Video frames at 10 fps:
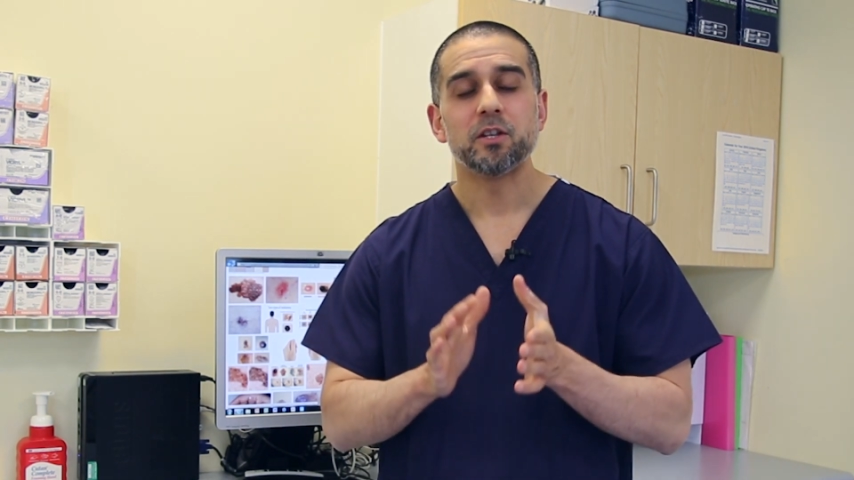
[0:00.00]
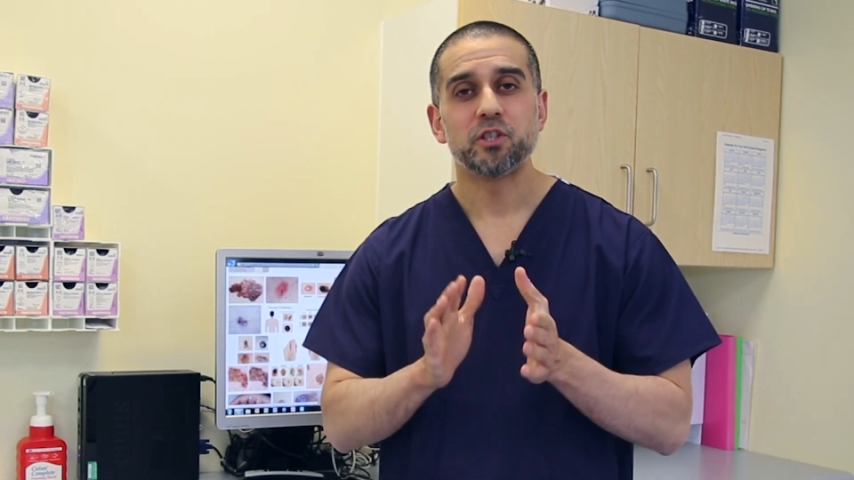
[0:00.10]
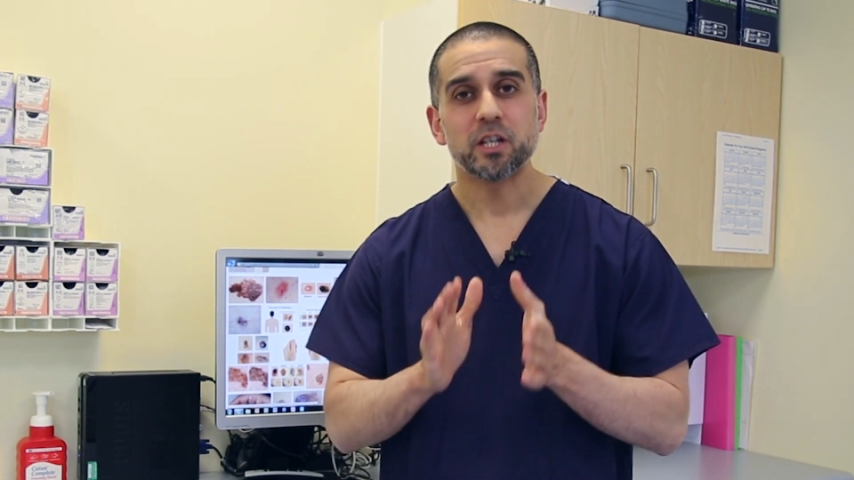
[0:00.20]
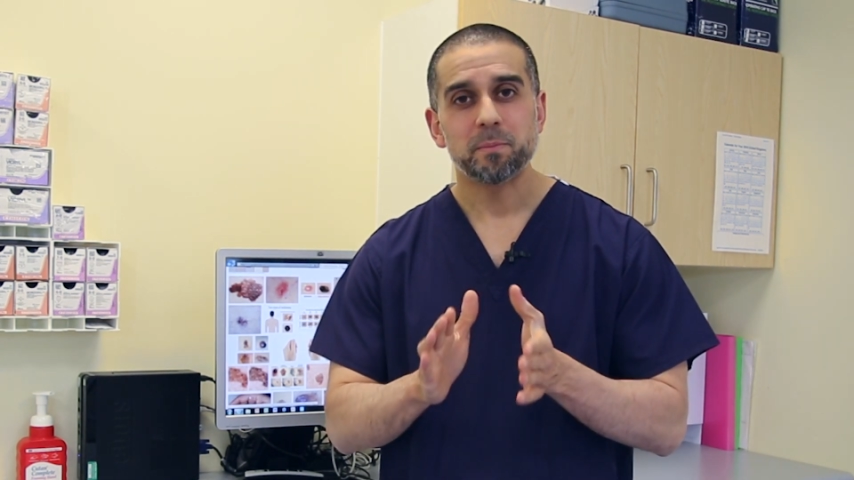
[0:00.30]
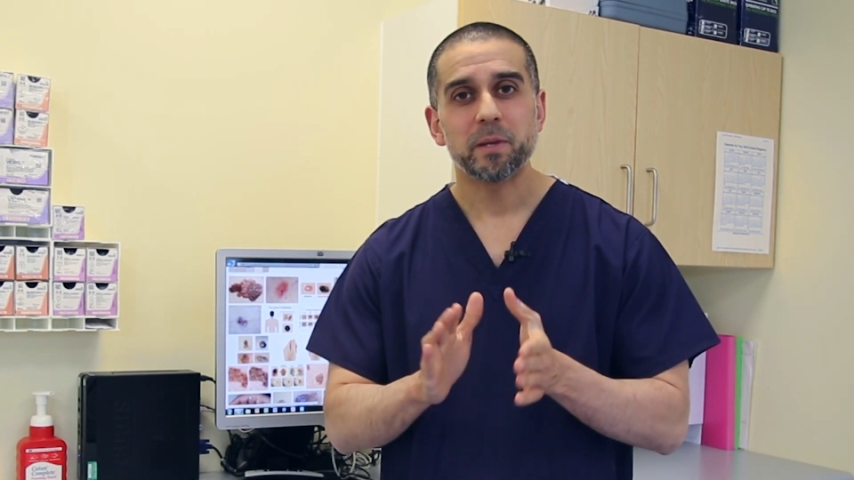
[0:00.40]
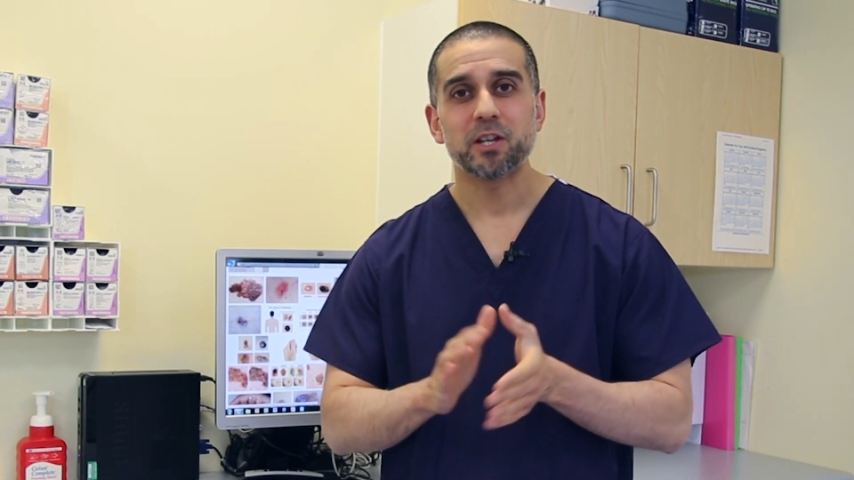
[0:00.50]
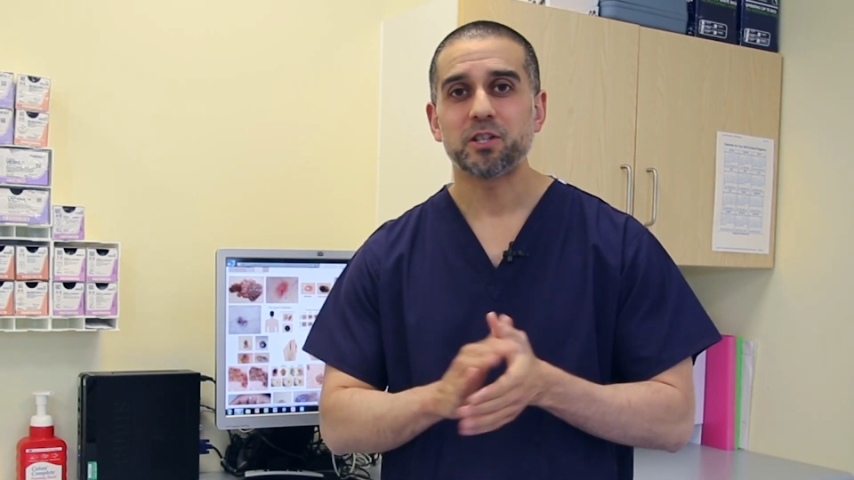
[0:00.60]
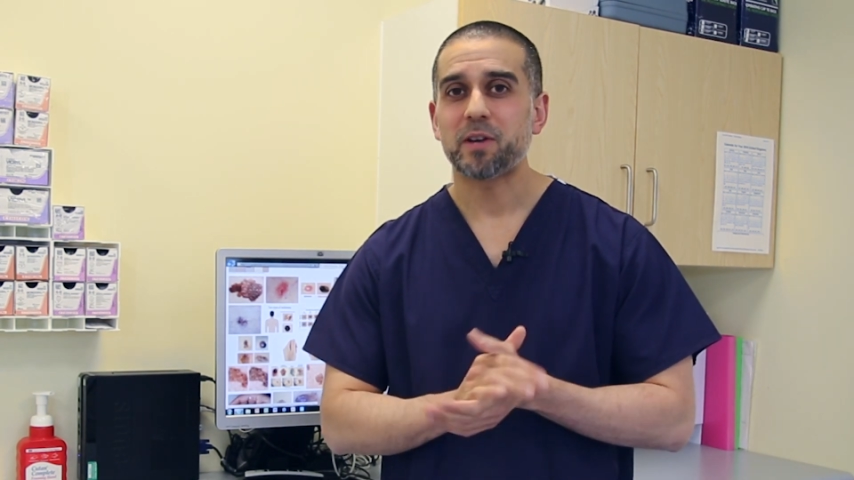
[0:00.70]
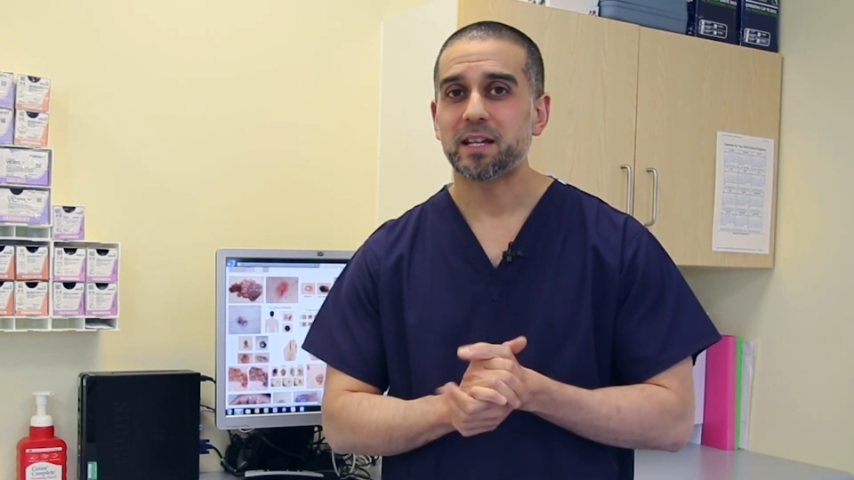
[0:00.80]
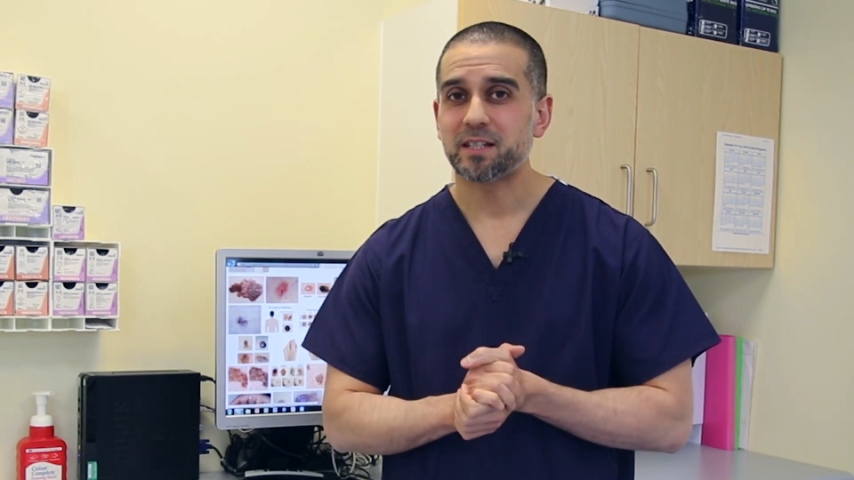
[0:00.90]
Just
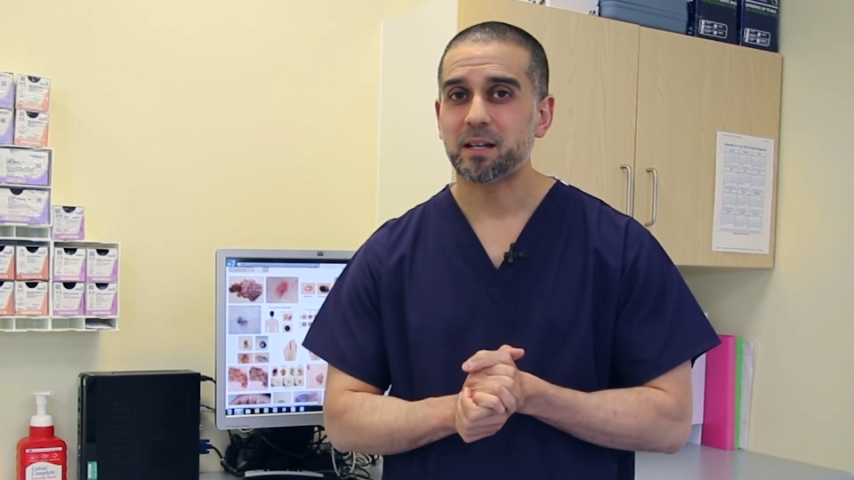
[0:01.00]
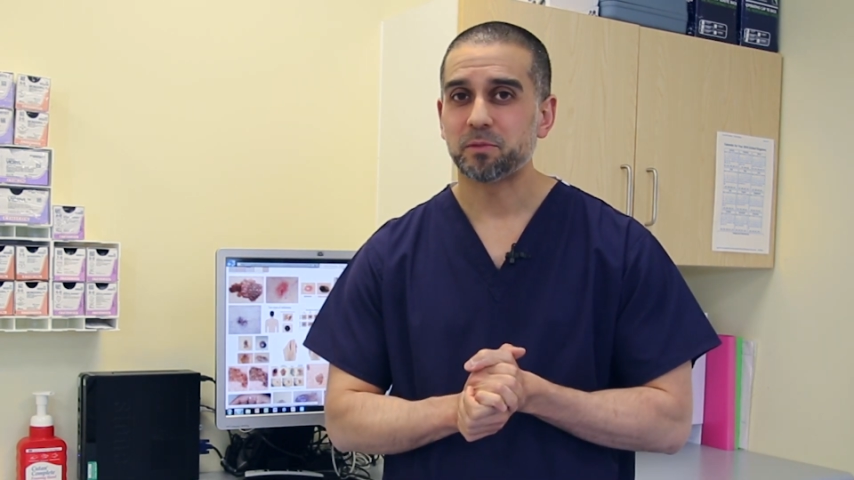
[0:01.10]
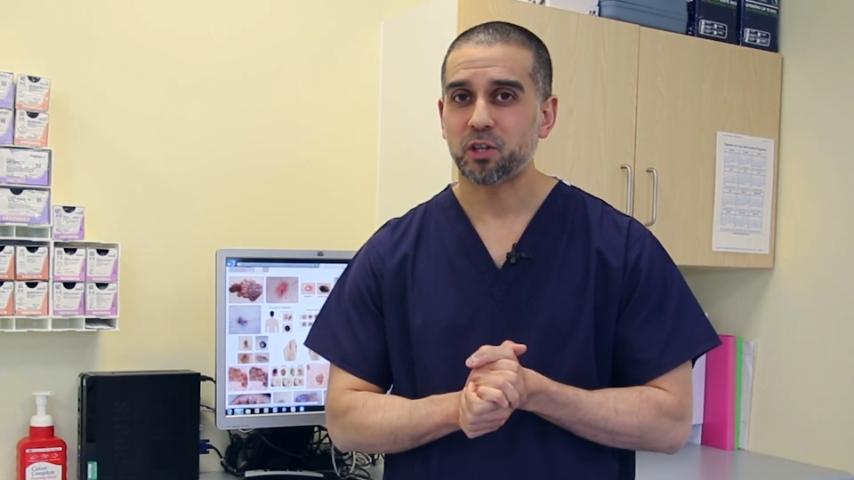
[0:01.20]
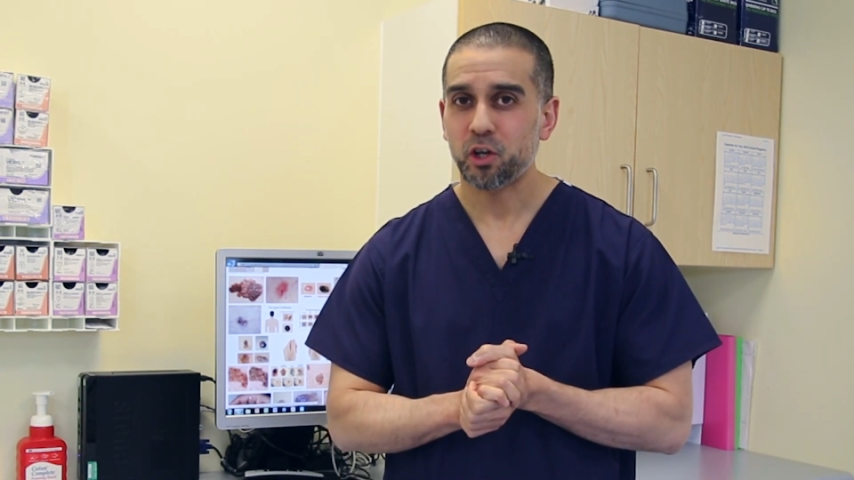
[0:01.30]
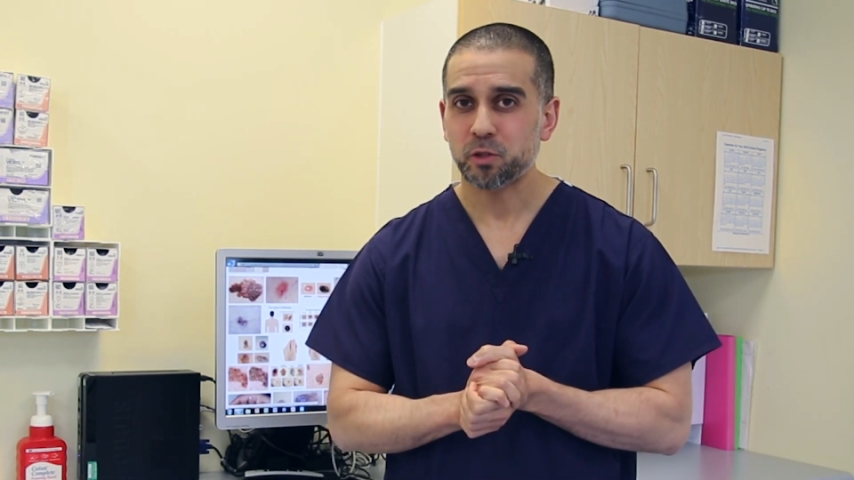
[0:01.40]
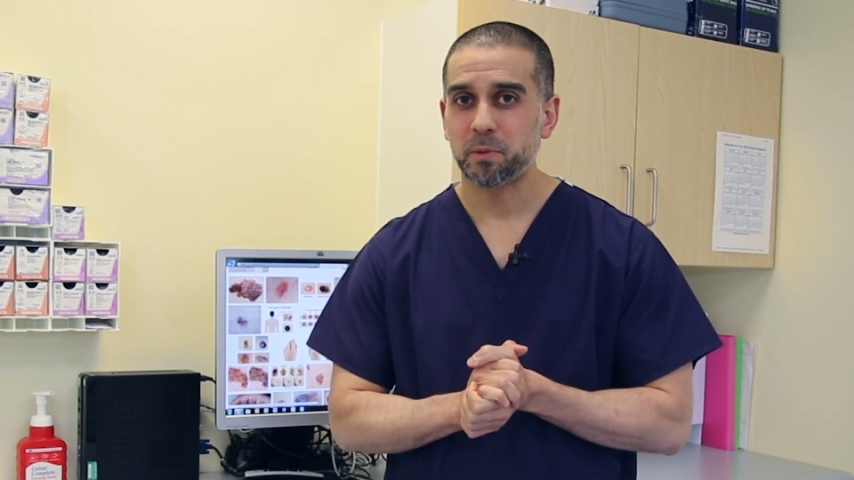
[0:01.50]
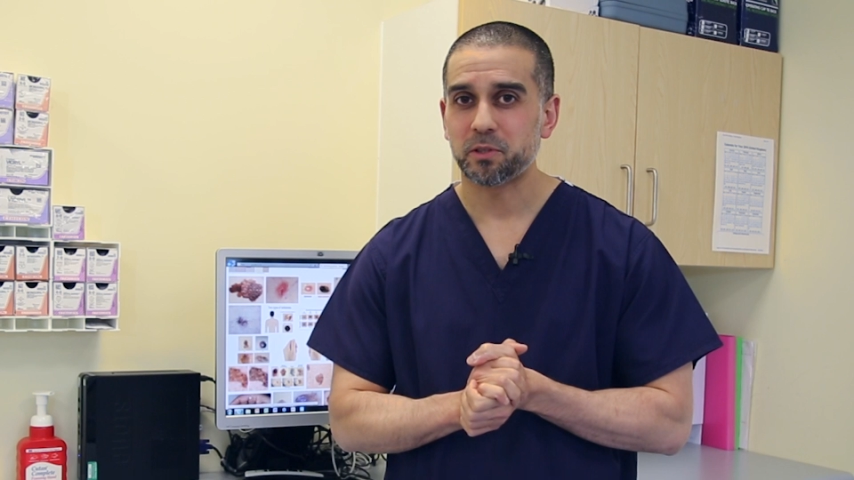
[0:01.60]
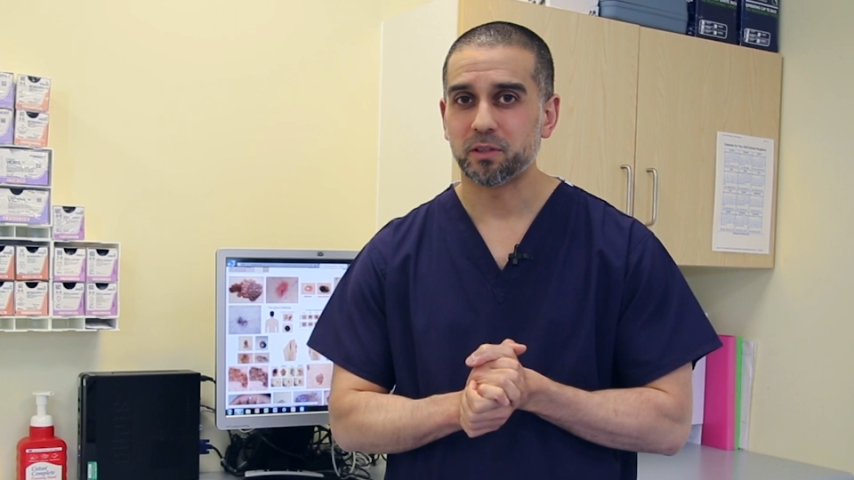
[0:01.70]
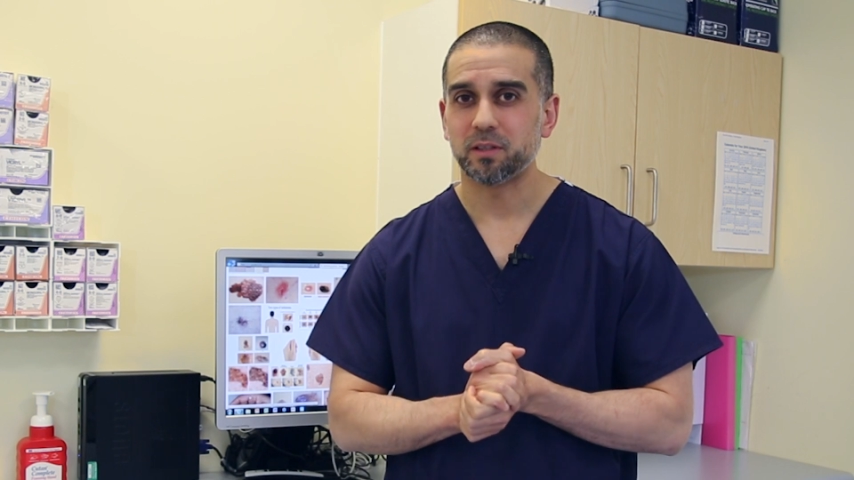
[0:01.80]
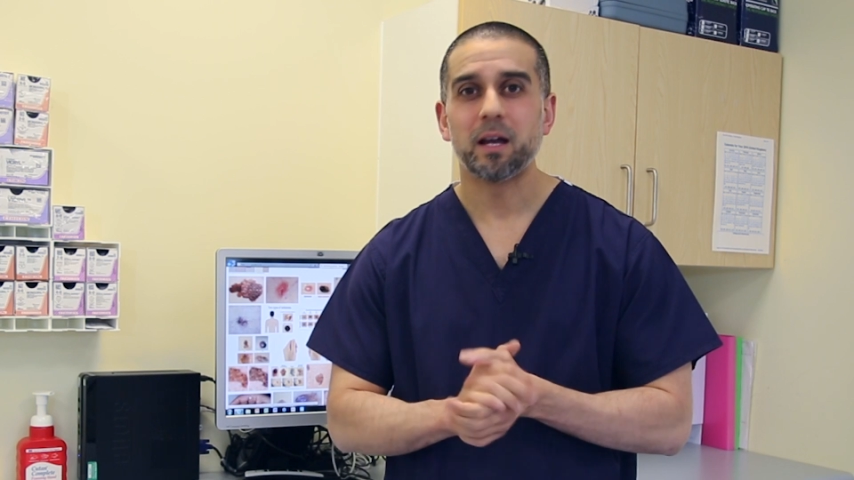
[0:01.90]
because you're asked to come to
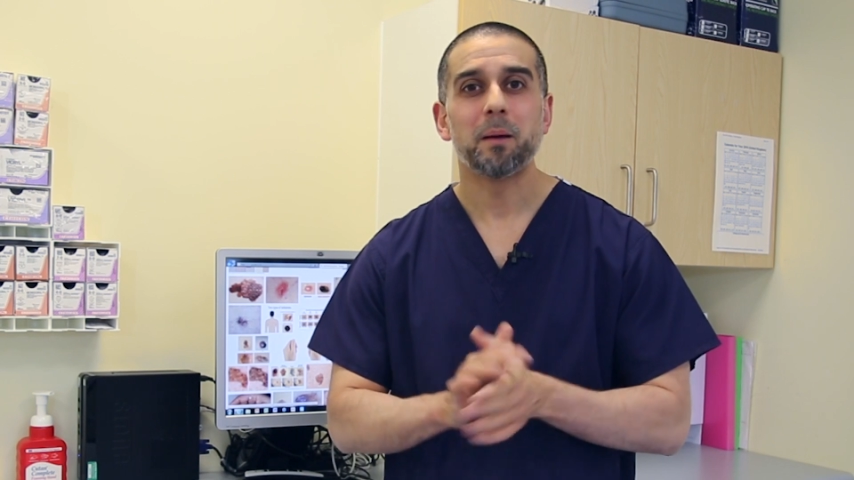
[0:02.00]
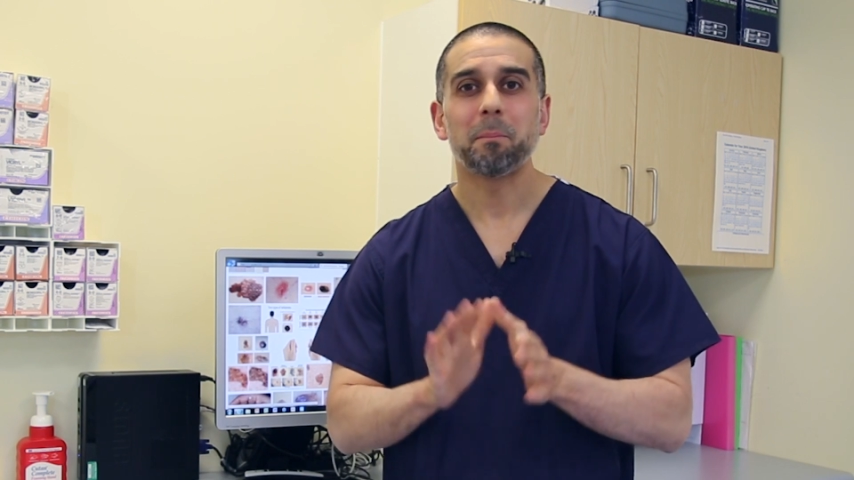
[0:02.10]
hospital,